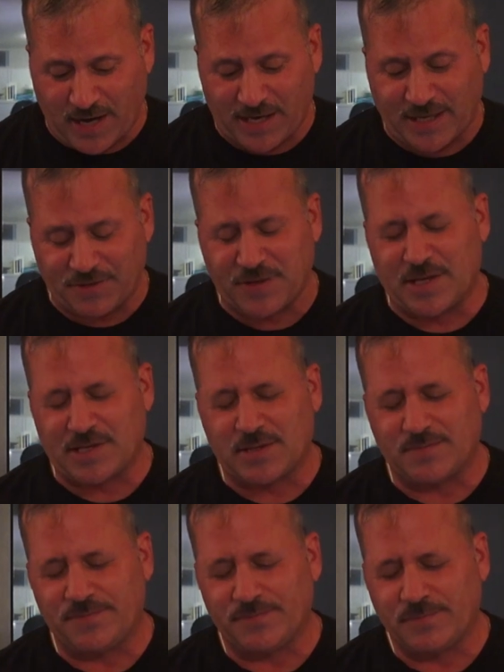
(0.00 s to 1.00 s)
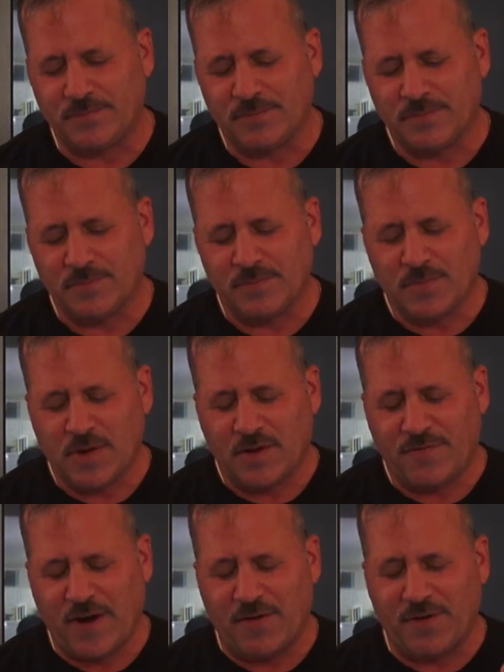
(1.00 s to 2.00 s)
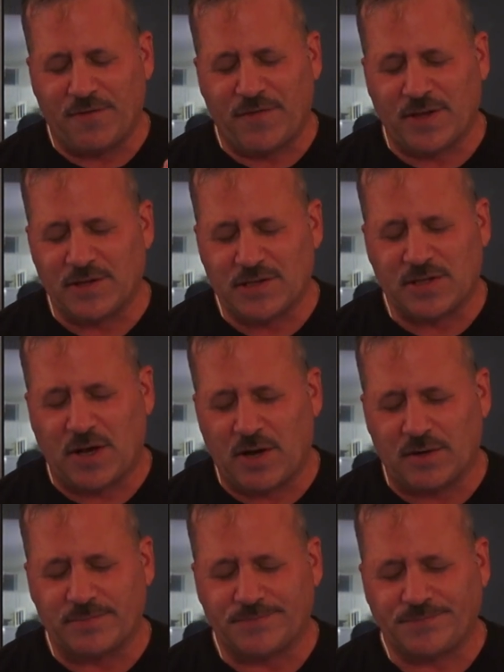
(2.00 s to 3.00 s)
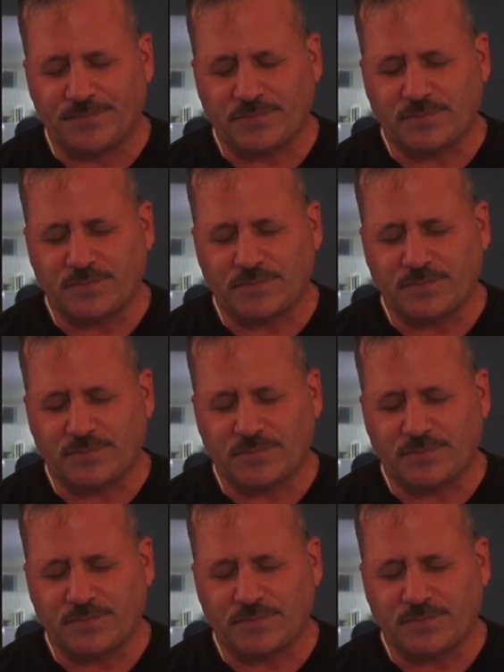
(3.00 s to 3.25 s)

I gotta get this. Favorite villain song.